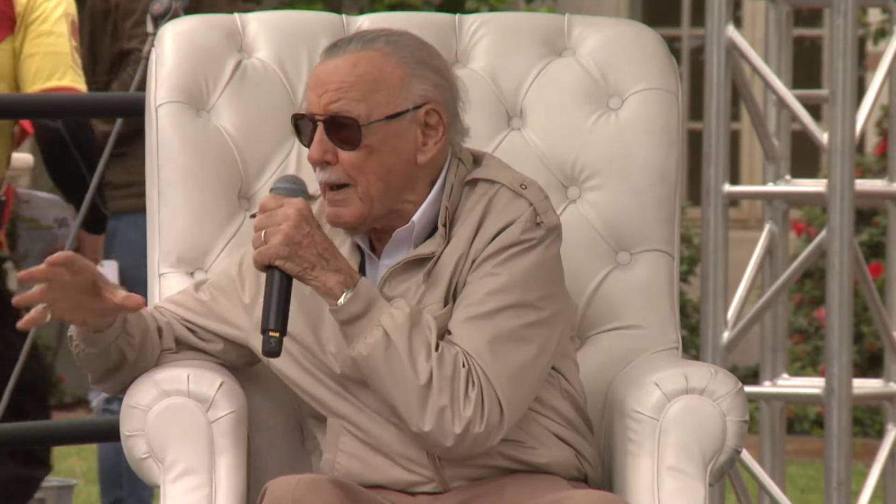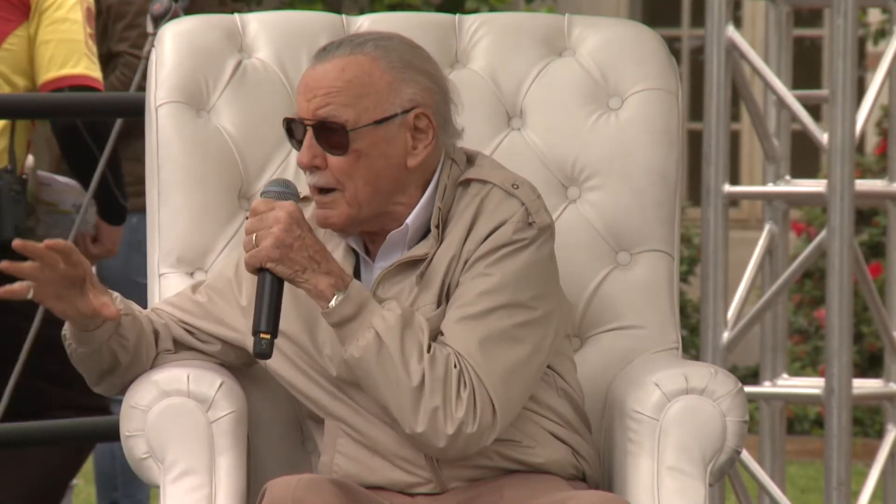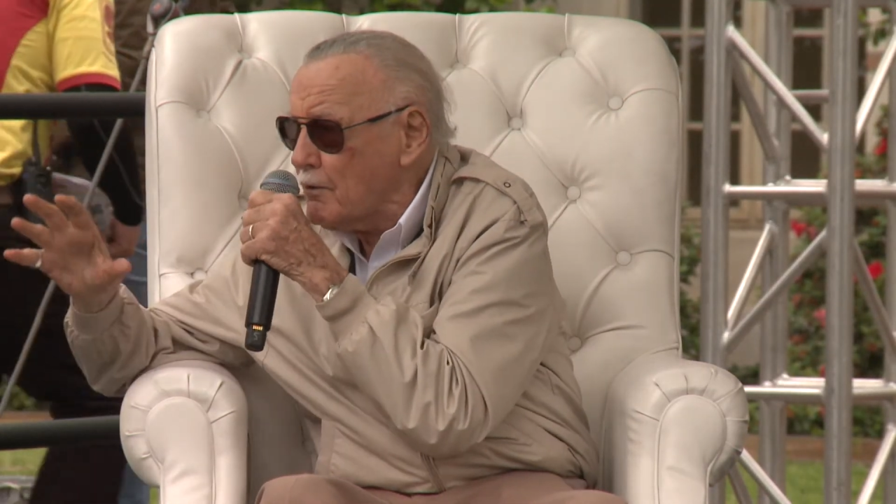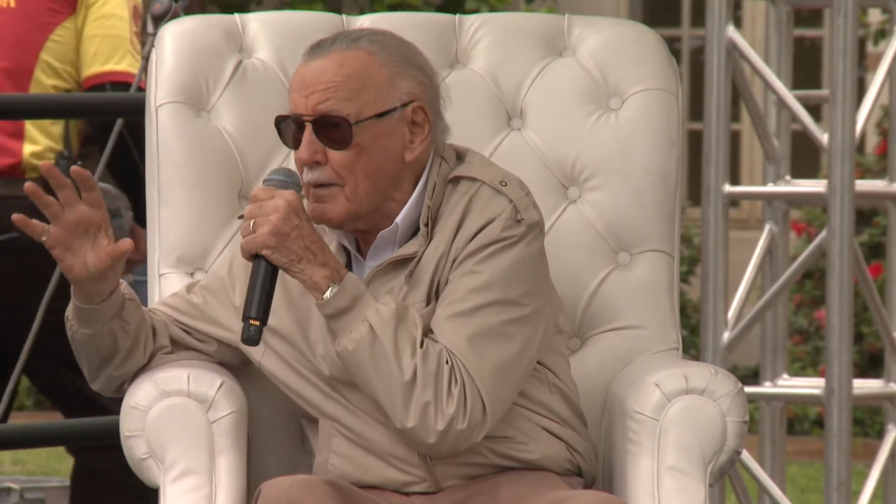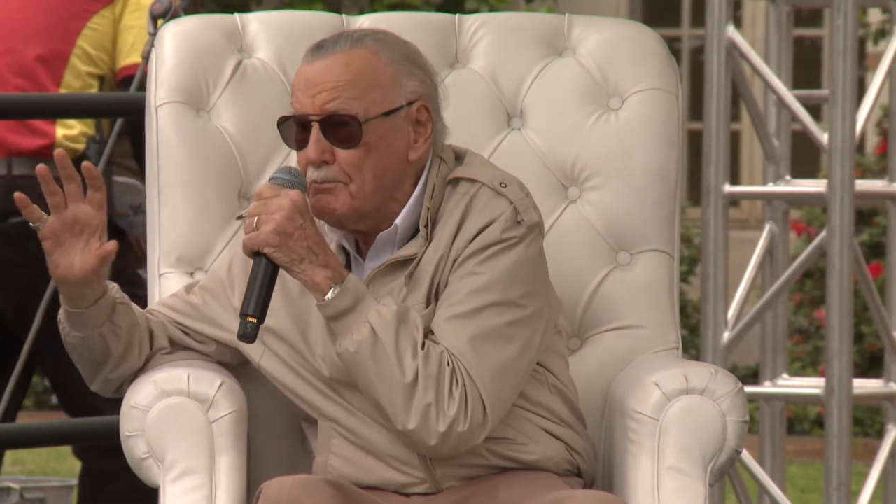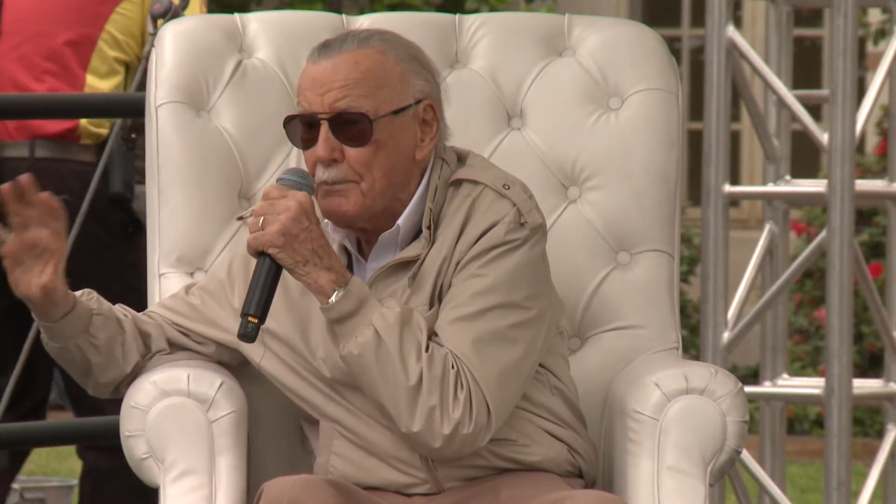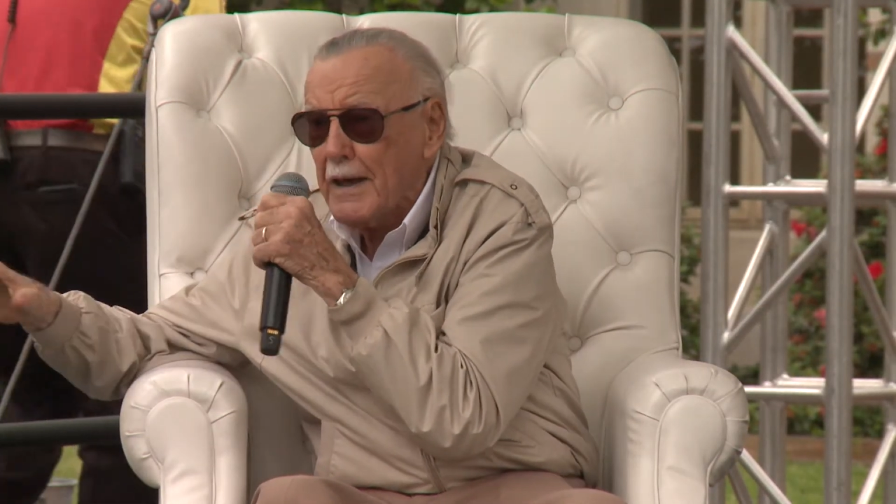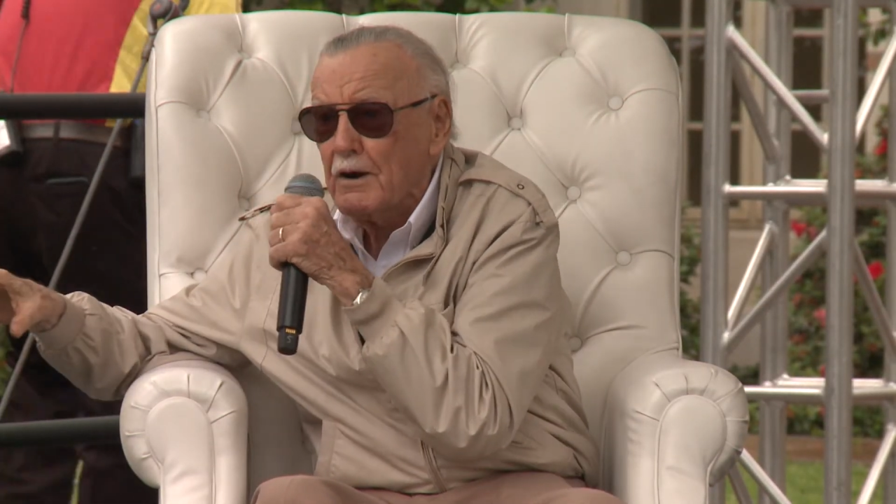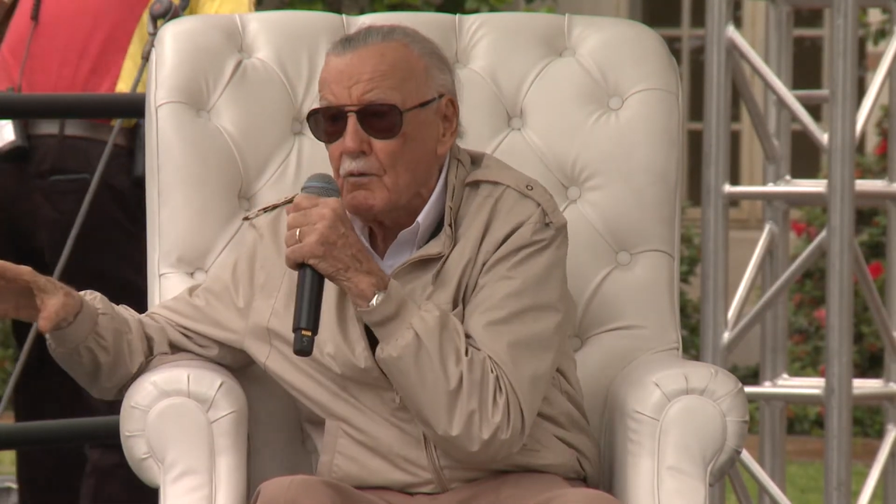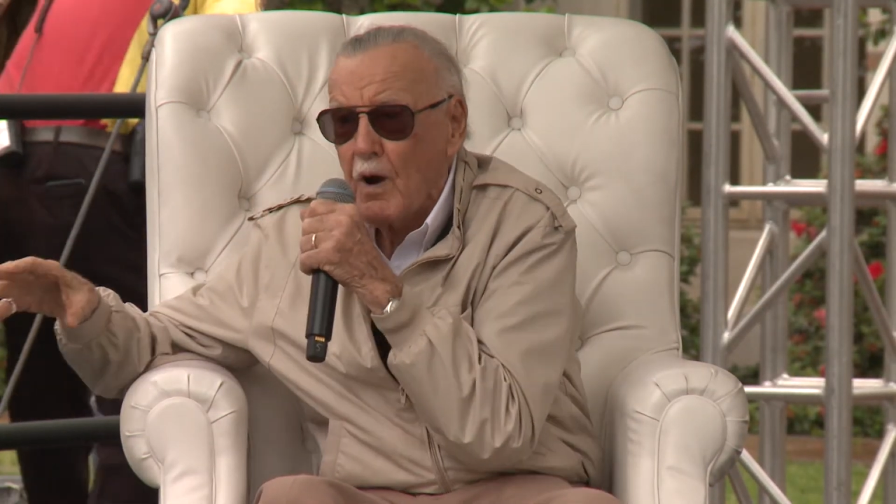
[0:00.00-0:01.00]
better and
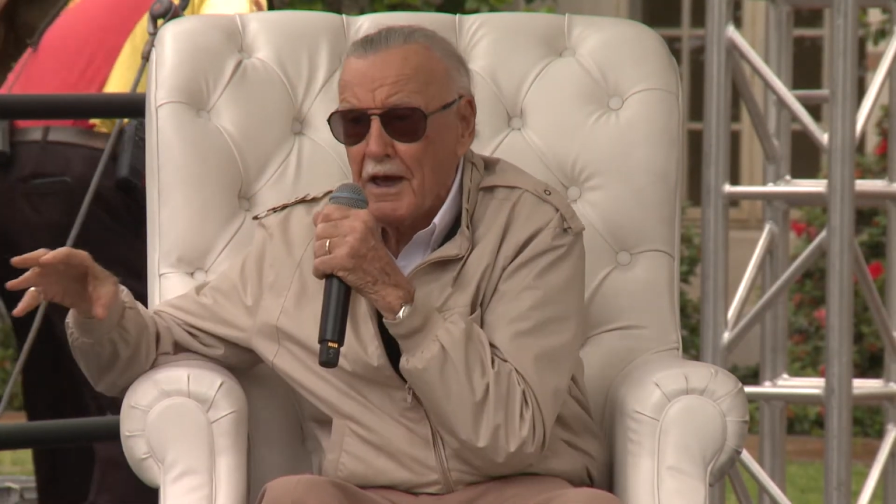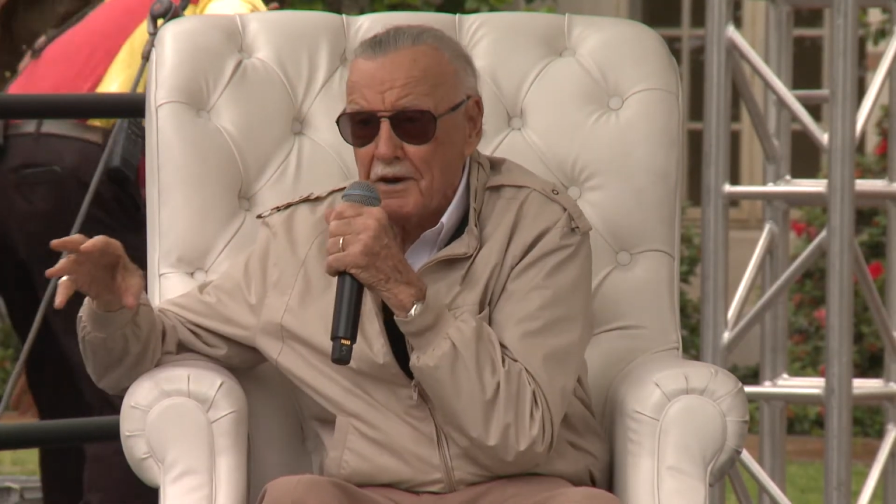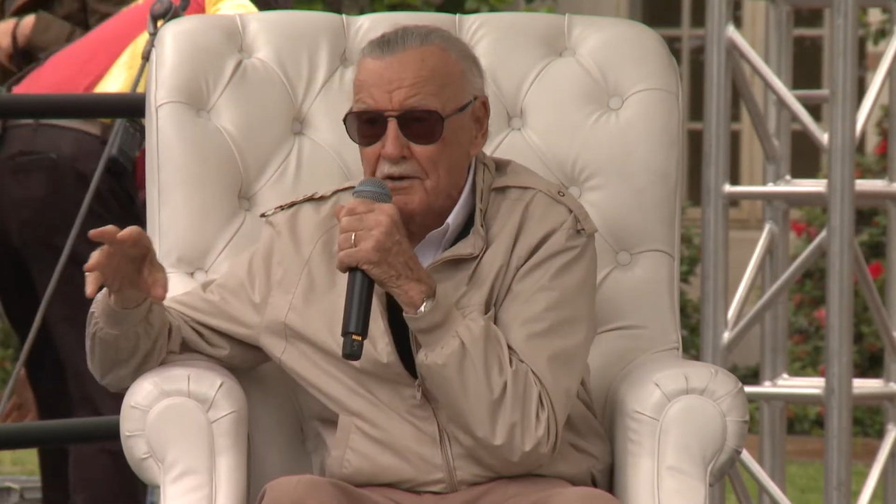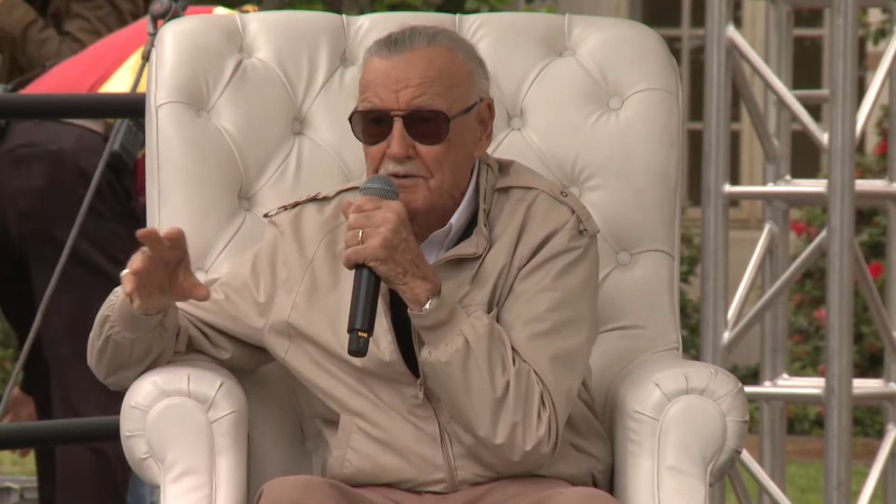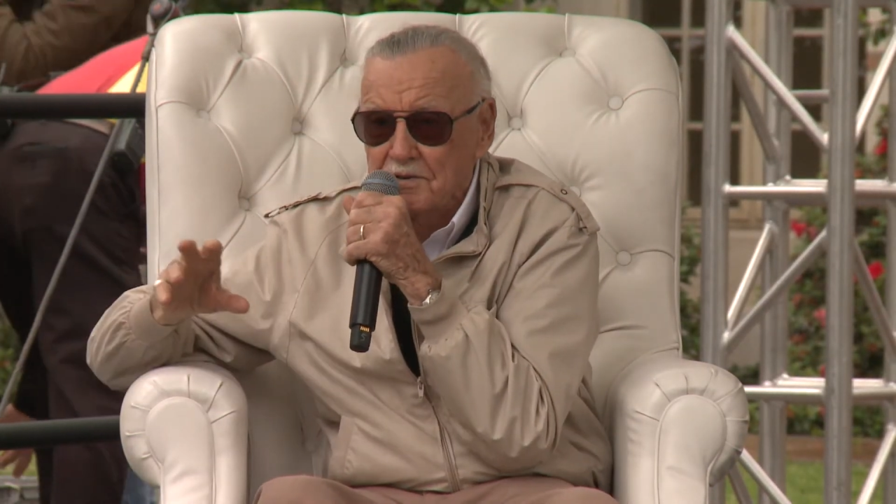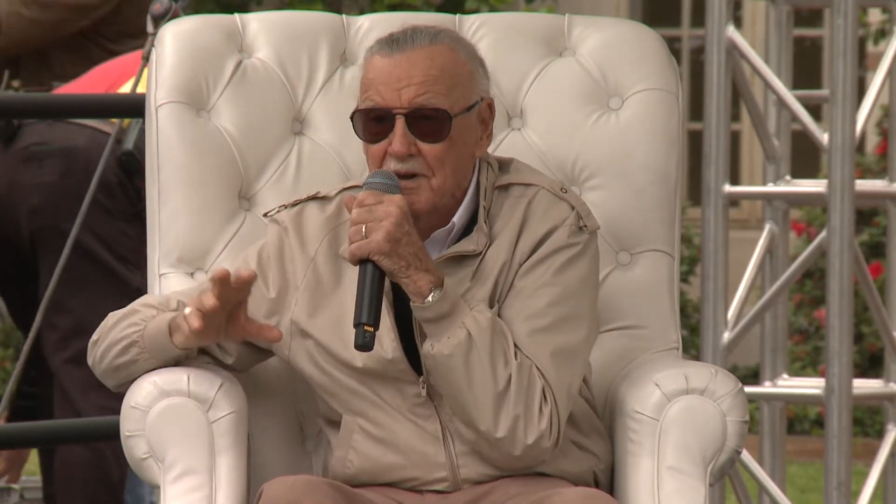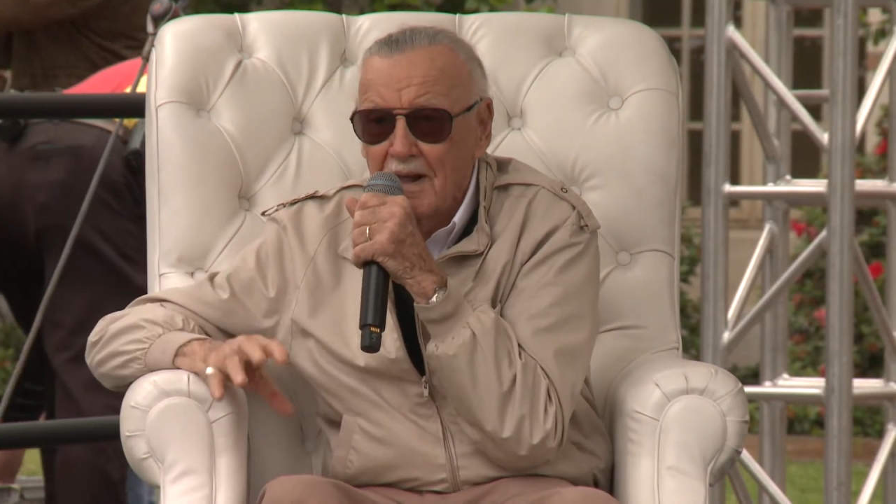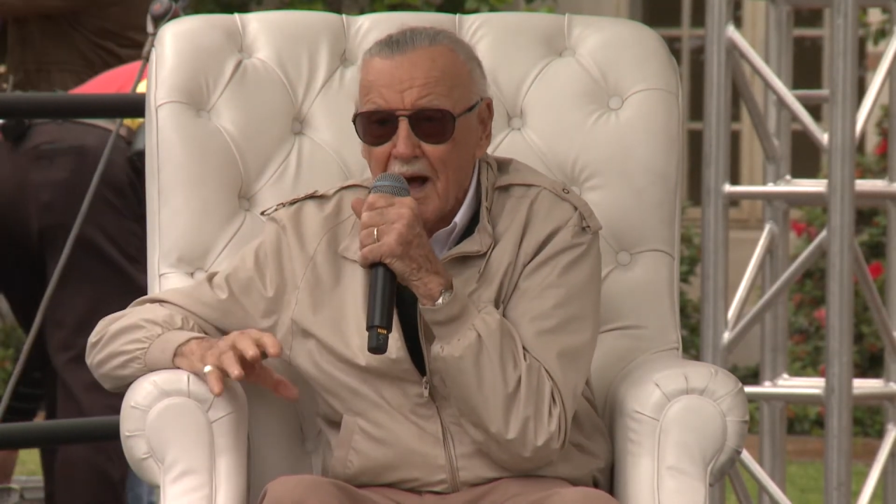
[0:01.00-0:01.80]
better writers,